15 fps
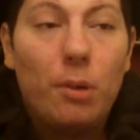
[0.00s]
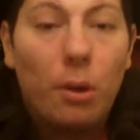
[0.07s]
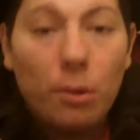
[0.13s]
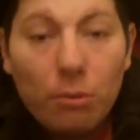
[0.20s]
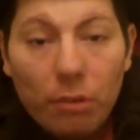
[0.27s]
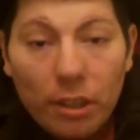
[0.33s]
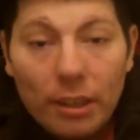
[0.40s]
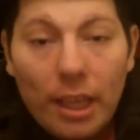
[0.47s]
who
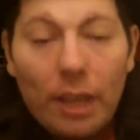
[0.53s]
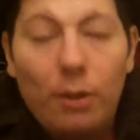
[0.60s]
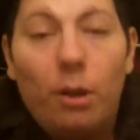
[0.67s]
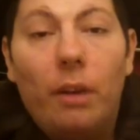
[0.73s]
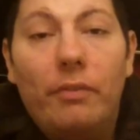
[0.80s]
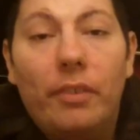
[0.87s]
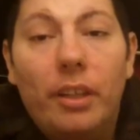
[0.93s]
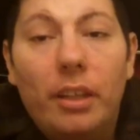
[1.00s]
don't drink that
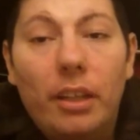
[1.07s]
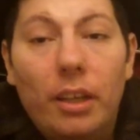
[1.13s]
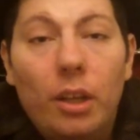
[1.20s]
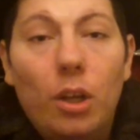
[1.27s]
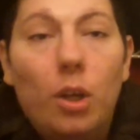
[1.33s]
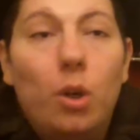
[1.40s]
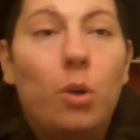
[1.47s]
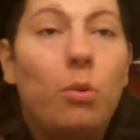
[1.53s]
often,
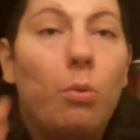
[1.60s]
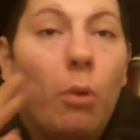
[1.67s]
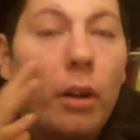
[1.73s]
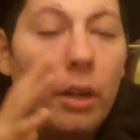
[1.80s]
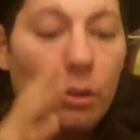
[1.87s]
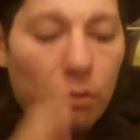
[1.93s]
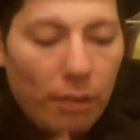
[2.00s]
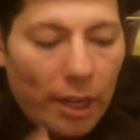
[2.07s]
who
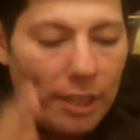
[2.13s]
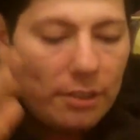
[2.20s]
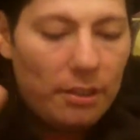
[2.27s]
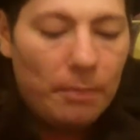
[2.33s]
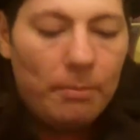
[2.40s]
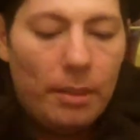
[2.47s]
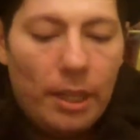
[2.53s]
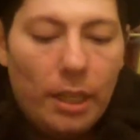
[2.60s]
want to try
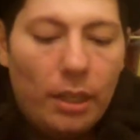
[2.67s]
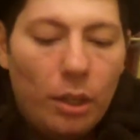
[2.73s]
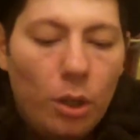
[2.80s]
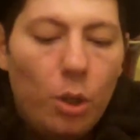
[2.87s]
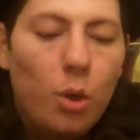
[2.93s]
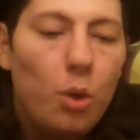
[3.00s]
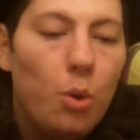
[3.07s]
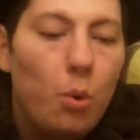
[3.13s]
something,
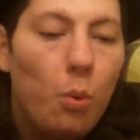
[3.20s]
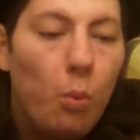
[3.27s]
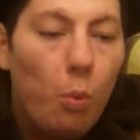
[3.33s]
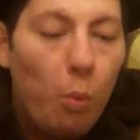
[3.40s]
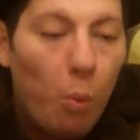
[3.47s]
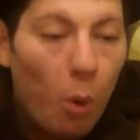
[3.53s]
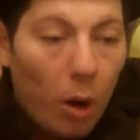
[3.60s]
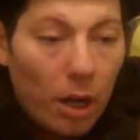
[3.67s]
who
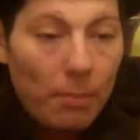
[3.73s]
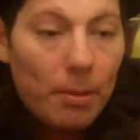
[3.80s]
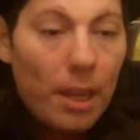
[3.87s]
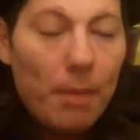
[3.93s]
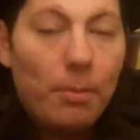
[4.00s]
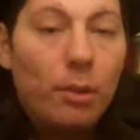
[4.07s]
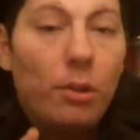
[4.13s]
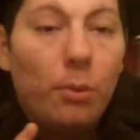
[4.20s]
want to
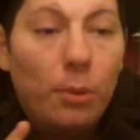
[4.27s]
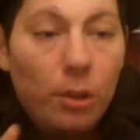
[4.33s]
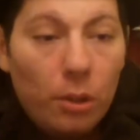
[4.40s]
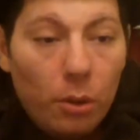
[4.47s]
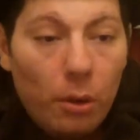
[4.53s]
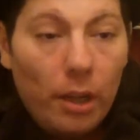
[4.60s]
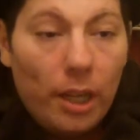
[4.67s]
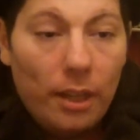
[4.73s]
be able to
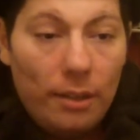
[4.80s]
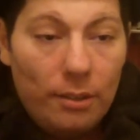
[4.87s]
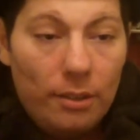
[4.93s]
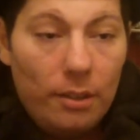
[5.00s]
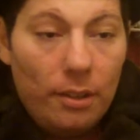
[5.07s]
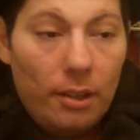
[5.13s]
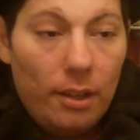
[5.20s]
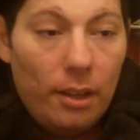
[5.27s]
enjoy it.
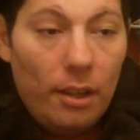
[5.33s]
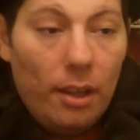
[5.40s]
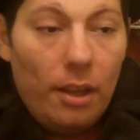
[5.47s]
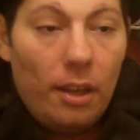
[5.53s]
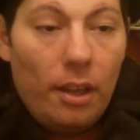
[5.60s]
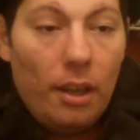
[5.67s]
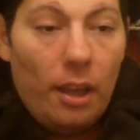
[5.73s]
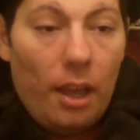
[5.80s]

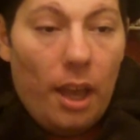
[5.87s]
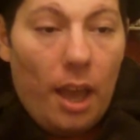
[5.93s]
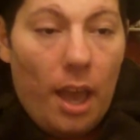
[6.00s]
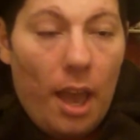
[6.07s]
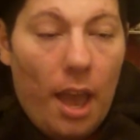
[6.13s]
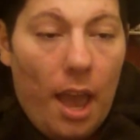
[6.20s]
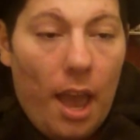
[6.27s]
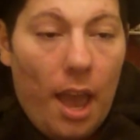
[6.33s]

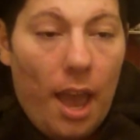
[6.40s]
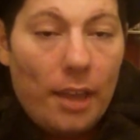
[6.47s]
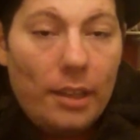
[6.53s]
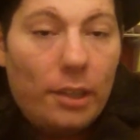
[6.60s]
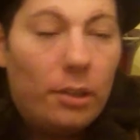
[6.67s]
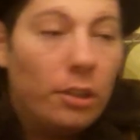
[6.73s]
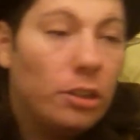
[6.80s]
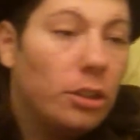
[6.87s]
And
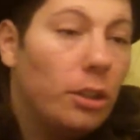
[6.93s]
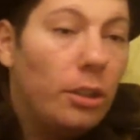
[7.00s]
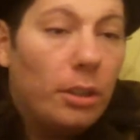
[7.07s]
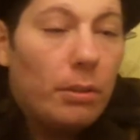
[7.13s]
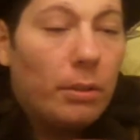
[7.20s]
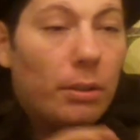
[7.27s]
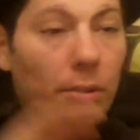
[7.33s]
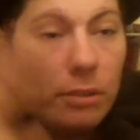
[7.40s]
there
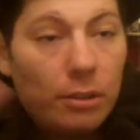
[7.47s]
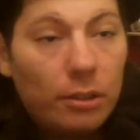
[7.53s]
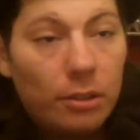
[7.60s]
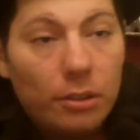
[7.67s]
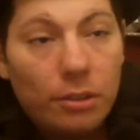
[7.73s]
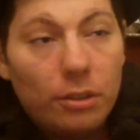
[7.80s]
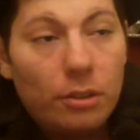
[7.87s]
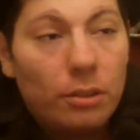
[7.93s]
are
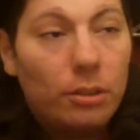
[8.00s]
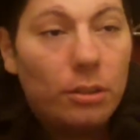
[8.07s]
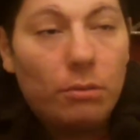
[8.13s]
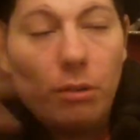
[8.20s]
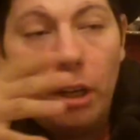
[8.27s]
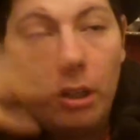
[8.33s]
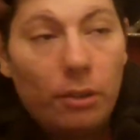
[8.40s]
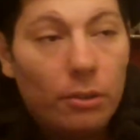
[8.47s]

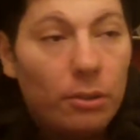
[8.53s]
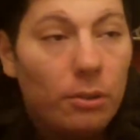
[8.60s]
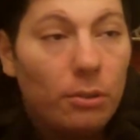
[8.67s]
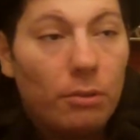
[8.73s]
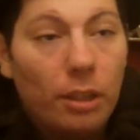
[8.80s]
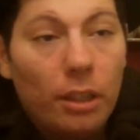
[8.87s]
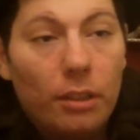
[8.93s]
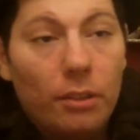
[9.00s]
drinkers
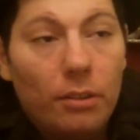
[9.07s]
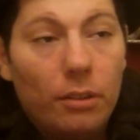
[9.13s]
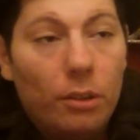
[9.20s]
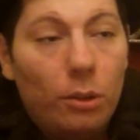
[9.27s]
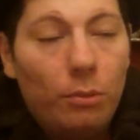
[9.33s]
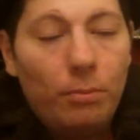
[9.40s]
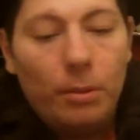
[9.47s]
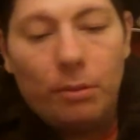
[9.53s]

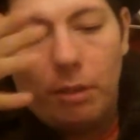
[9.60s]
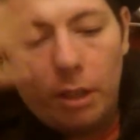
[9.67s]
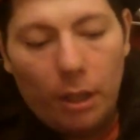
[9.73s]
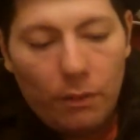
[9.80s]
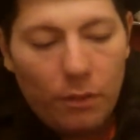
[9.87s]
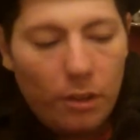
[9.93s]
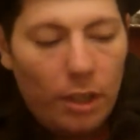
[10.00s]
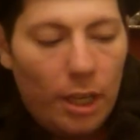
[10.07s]
who've been
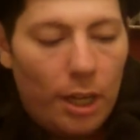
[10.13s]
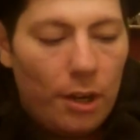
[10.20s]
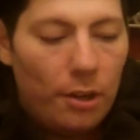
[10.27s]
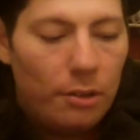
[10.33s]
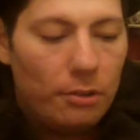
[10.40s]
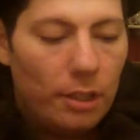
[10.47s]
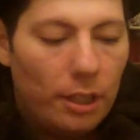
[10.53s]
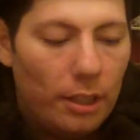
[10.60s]
drinking for
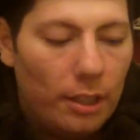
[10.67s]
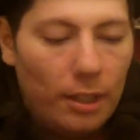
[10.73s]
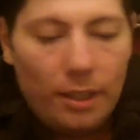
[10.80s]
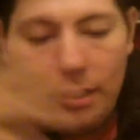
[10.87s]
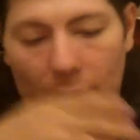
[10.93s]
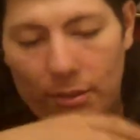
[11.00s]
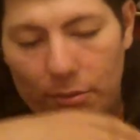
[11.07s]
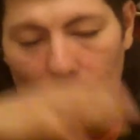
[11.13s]
years and can
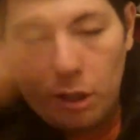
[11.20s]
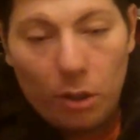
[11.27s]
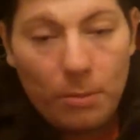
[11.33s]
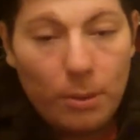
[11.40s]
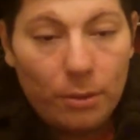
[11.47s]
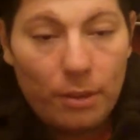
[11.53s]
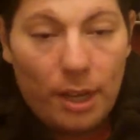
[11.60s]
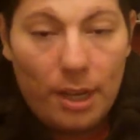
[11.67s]
drink
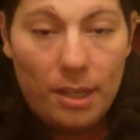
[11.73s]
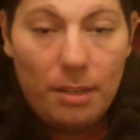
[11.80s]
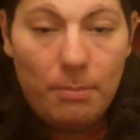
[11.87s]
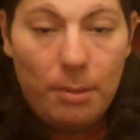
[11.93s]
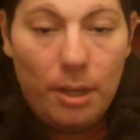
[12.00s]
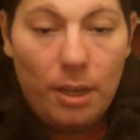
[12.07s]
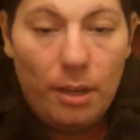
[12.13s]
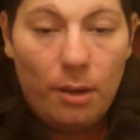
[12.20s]
almost any
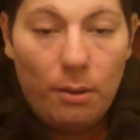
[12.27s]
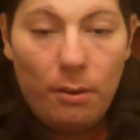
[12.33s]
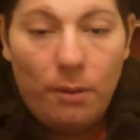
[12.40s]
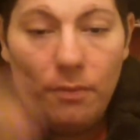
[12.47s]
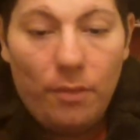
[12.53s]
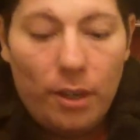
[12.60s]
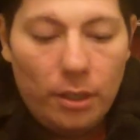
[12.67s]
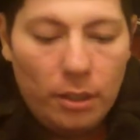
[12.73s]
beer
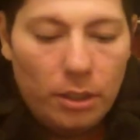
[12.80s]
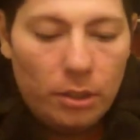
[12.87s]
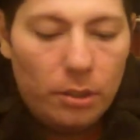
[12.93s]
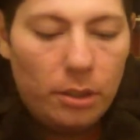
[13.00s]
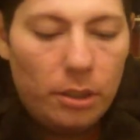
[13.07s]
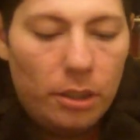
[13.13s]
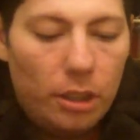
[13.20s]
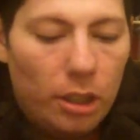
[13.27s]
and find it
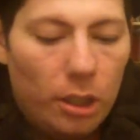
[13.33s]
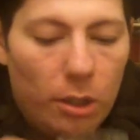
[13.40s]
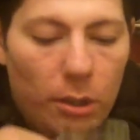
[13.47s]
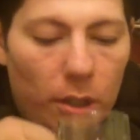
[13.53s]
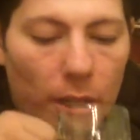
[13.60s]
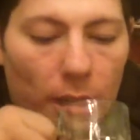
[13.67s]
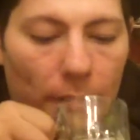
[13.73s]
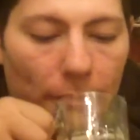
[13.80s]
good, you
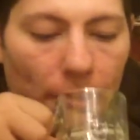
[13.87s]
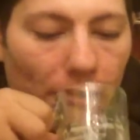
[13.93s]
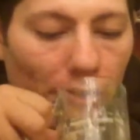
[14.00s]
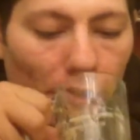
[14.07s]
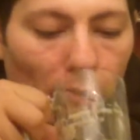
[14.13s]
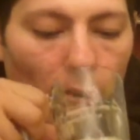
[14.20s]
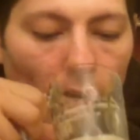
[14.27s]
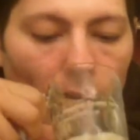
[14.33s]
know. They have
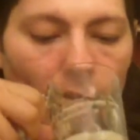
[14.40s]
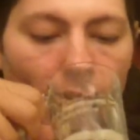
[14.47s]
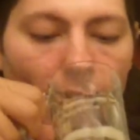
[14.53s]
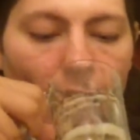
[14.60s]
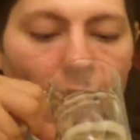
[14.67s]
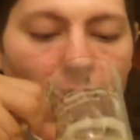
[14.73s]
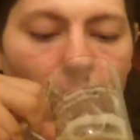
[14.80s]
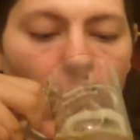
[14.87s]
their acquired
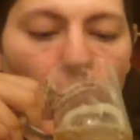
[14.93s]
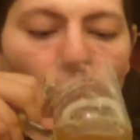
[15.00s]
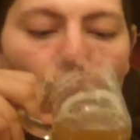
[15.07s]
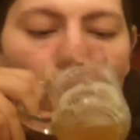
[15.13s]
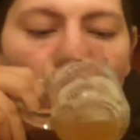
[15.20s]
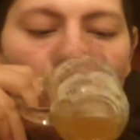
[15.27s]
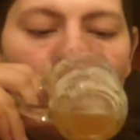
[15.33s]
taste, but